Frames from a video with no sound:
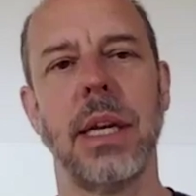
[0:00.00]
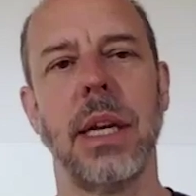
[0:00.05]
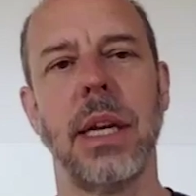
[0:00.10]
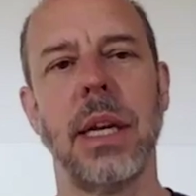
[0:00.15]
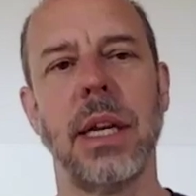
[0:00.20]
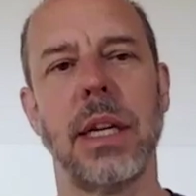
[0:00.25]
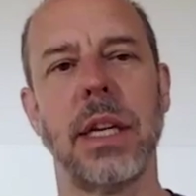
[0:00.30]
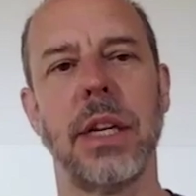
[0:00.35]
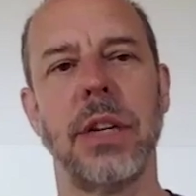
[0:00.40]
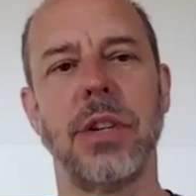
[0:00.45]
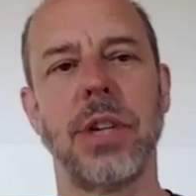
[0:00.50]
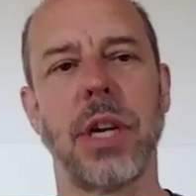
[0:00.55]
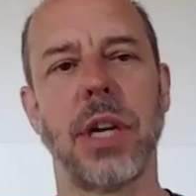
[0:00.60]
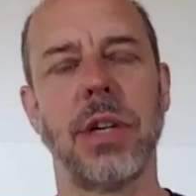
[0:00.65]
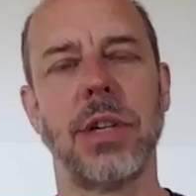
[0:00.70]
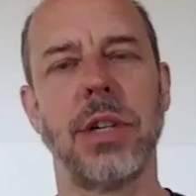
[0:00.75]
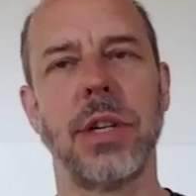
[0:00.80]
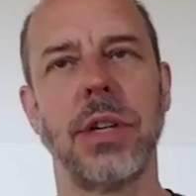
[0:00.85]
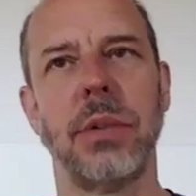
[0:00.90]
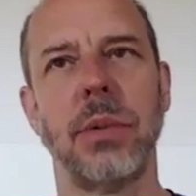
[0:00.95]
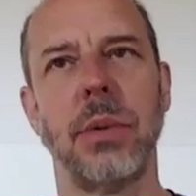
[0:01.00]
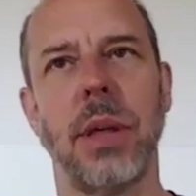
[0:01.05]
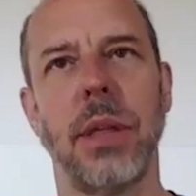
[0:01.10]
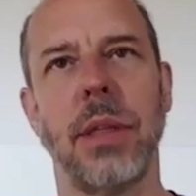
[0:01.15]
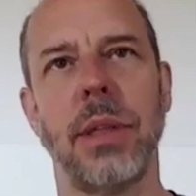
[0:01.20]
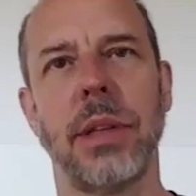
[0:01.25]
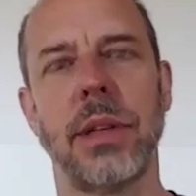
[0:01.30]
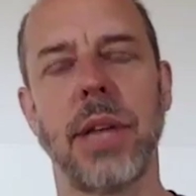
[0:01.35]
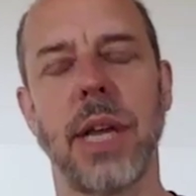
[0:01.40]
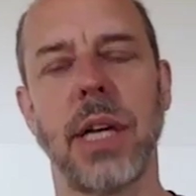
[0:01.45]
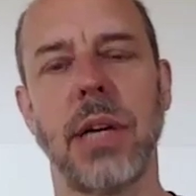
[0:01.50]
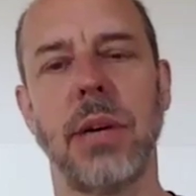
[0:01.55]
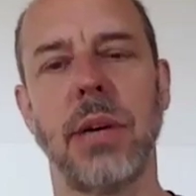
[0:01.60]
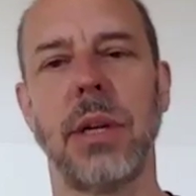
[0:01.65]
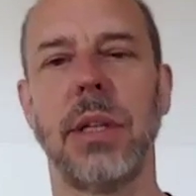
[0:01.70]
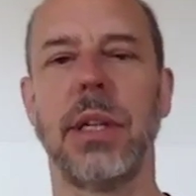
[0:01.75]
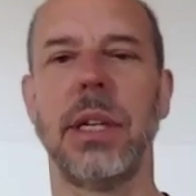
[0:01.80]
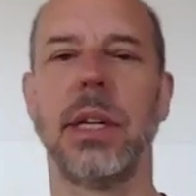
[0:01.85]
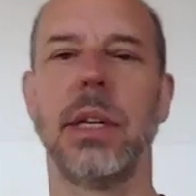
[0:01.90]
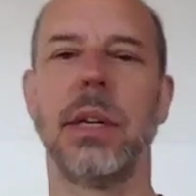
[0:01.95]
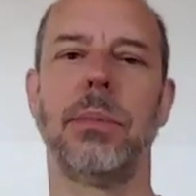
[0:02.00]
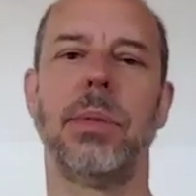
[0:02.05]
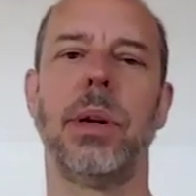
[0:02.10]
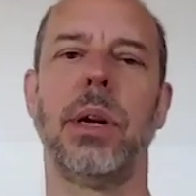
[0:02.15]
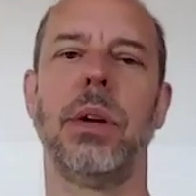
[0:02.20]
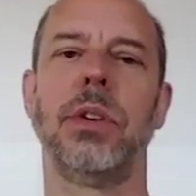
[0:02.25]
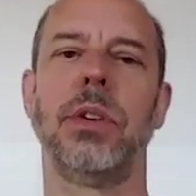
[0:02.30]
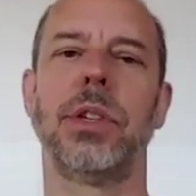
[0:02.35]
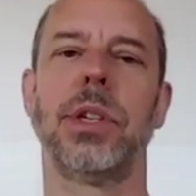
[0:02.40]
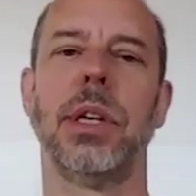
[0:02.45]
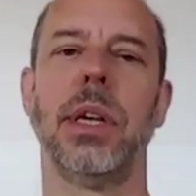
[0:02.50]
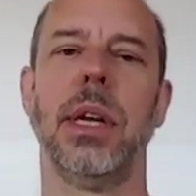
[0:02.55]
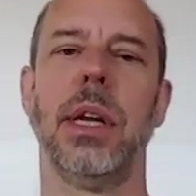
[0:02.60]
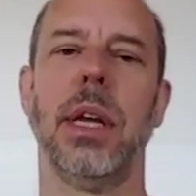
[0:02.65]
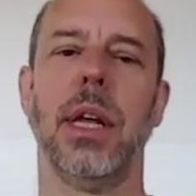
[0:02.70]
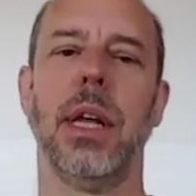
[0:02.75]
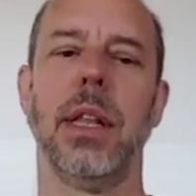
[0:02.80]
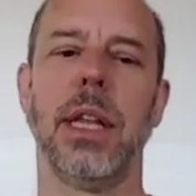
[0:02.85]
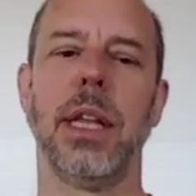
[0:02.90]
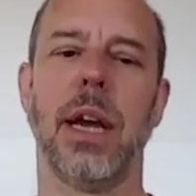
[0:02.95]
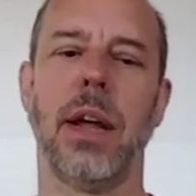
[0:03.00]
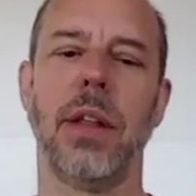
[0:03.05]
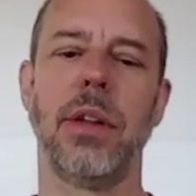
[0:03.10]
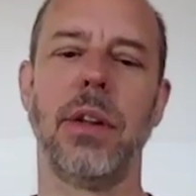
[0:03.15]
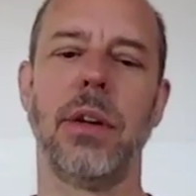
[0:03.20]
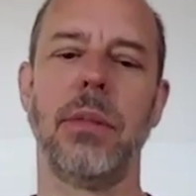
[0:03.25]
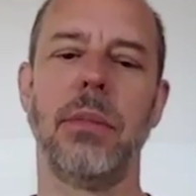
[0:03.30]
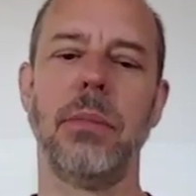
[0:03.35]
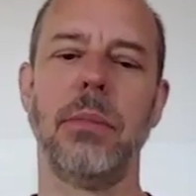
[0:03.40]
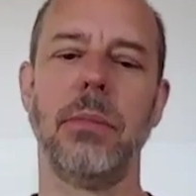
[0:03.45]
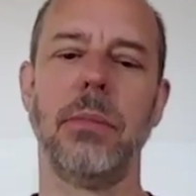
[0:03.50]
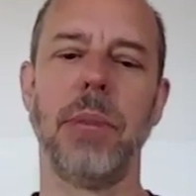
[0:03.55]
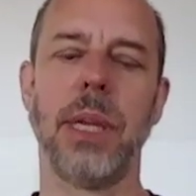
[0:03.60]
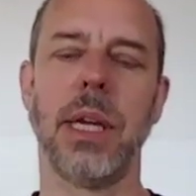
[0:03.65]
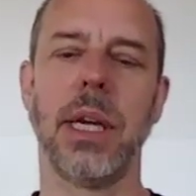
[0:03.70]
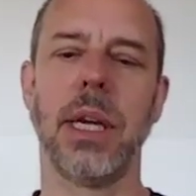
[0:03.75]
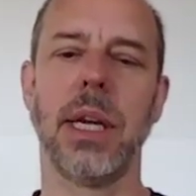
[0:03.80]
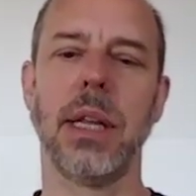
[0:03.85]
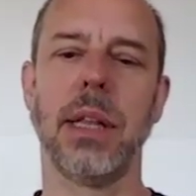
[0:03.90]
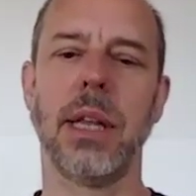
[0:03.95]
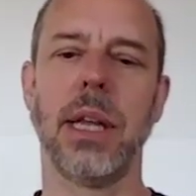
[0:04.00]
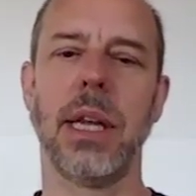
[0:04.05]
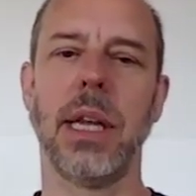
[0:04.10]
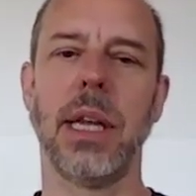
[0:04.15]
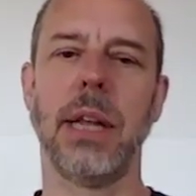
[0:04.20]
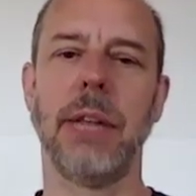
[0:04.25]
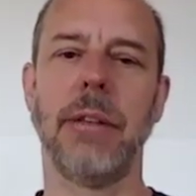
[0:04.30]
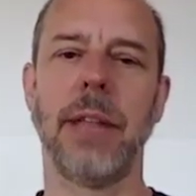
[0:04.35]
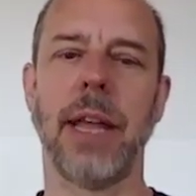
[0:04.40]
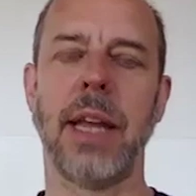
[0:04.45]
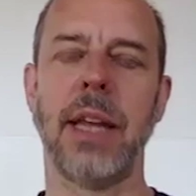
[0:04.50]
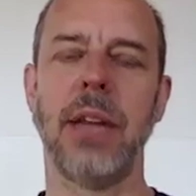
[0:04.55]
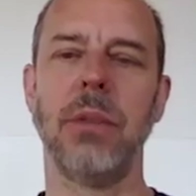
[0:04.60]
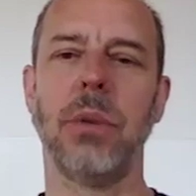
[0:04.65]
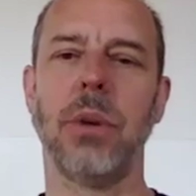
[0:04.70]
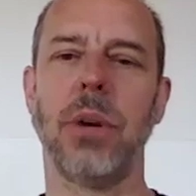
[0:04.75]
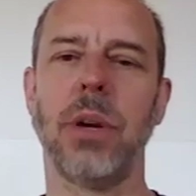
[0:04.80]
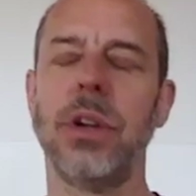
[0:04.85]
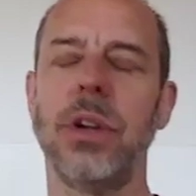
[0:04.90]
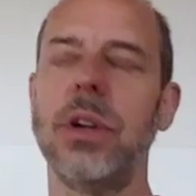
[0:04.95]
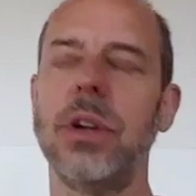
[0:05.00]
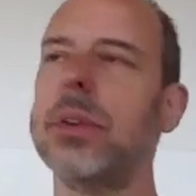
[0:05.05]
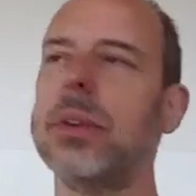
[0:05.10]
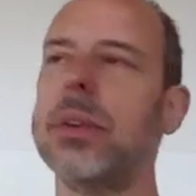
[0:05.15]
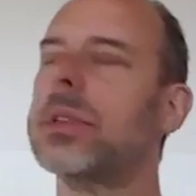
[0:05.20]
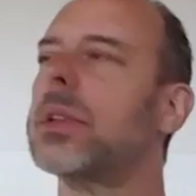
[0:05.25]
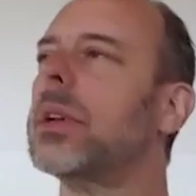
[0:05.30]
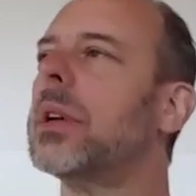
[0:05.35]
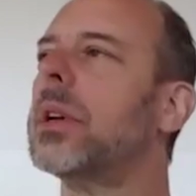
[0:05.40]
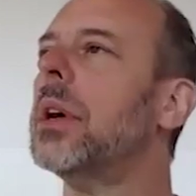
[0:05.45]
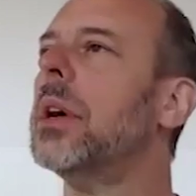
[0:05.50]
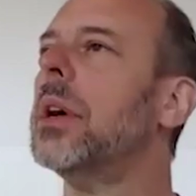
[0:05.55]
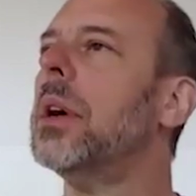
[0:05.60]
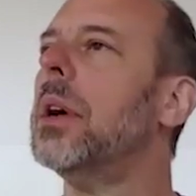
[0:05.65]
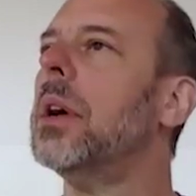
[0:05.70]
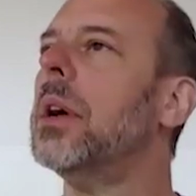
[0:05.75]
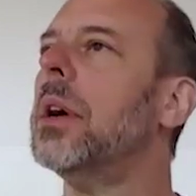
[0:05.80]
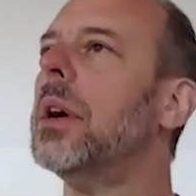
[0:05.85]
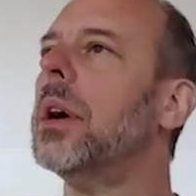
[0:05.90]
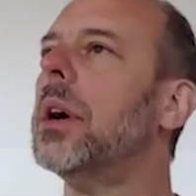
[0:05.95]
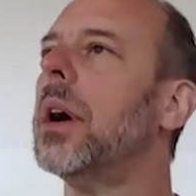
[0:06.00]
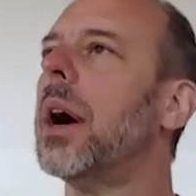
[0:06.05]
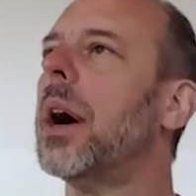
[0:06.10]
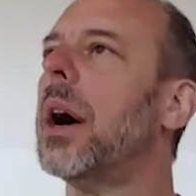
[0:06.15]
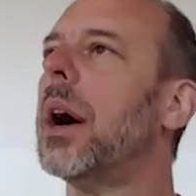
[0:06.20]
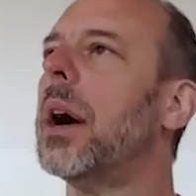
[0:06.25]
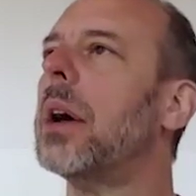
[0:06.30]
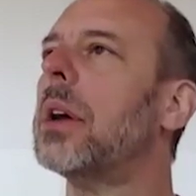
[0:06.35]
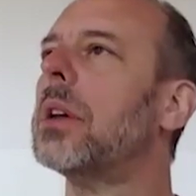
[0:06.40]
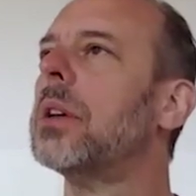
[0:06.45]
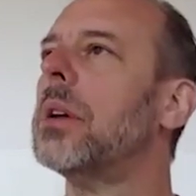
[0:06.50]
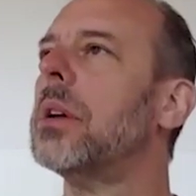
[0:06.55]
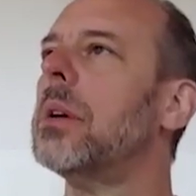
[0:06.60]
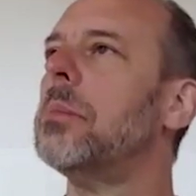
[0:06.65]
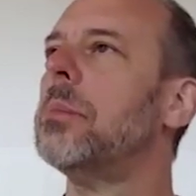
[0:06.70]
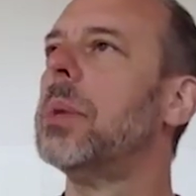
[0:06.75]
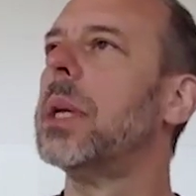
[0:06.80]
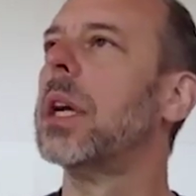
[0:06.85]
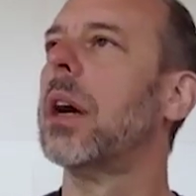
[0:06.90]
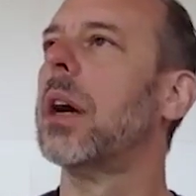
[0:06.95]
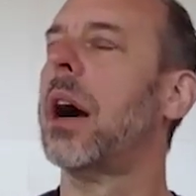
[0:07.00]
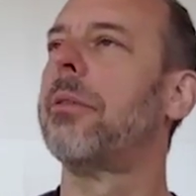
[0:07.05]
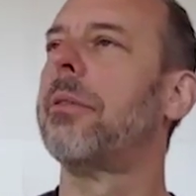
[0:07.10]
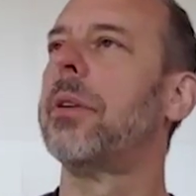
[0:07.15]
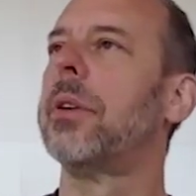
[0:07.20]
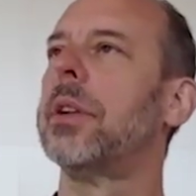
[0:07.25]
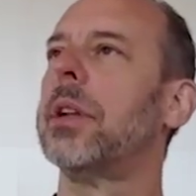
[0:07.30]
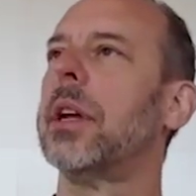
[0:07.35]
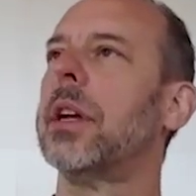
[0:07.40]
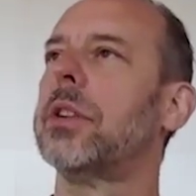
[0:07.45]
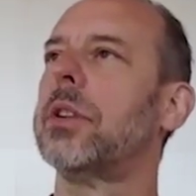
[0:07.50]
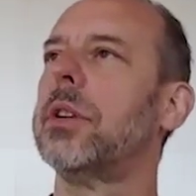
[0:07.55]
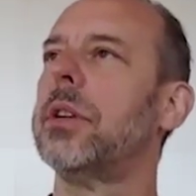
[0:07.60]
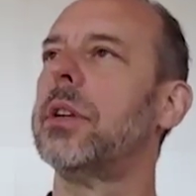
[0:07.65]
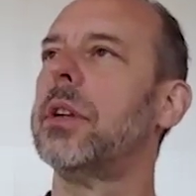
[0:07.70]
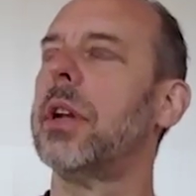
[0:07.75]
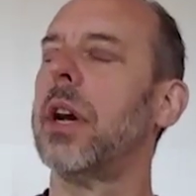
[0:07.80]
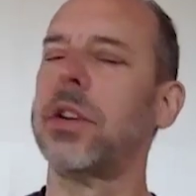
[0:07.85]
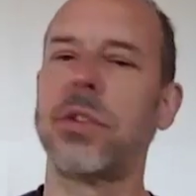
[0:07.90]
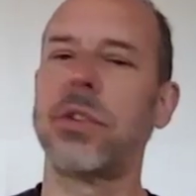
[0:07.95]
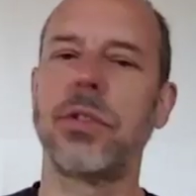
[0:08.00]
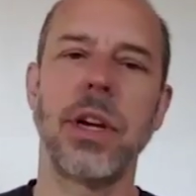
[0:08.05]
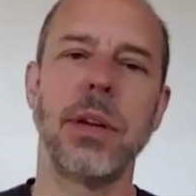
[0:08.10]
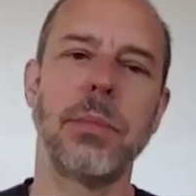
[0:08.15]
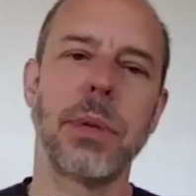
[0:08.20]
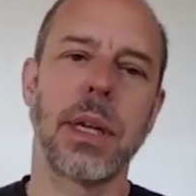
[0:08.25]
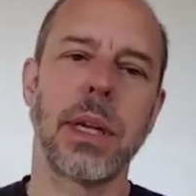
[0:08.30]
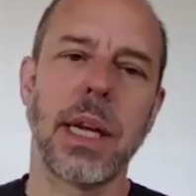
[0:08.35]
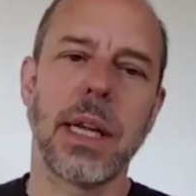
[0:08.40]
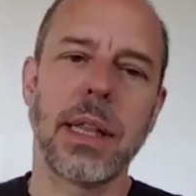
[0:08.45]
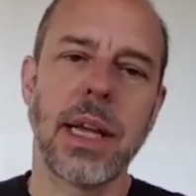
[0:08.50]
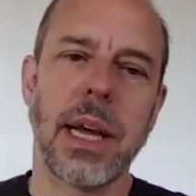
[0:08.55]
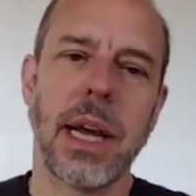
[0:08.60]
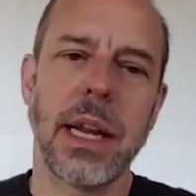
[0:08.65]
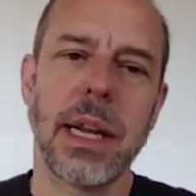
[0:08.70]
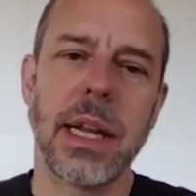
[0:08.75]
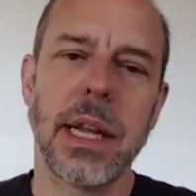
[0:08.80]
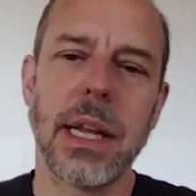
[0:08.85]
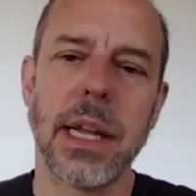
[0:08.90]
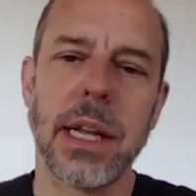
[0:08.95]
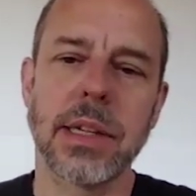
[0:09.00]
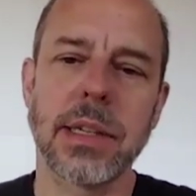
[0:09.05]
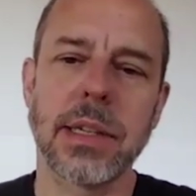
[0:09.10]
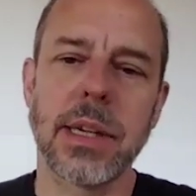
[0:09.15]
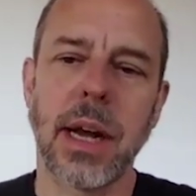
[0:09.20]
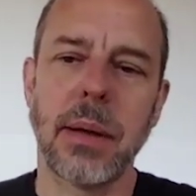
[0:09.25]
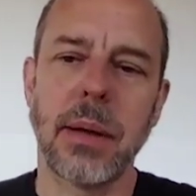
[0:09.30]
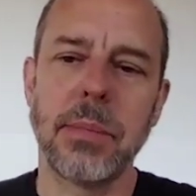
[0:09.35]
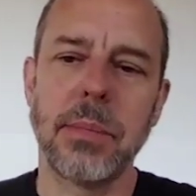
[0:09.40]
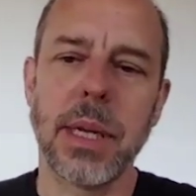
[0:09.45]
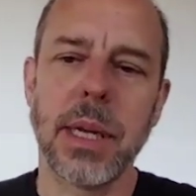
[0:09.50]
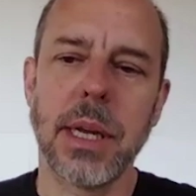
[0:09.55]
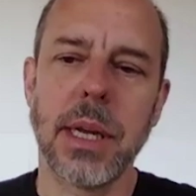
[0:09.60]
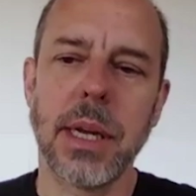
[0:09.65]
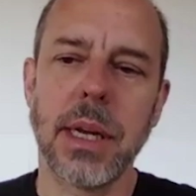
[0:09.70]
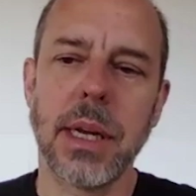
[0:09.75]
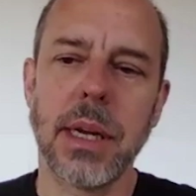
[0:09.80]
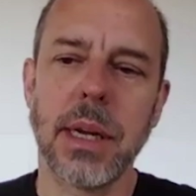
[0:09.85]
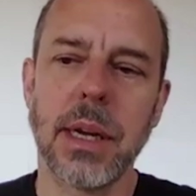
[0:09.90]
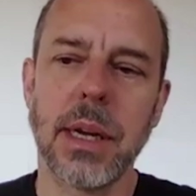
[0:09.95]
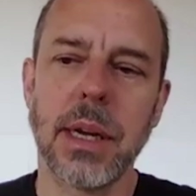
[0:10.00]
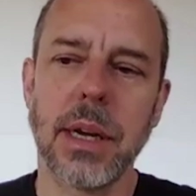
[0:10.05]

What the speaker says: in conjunction with a psychoanalytic approach. The other being that anyone who's being offered a treatment like that, it's not being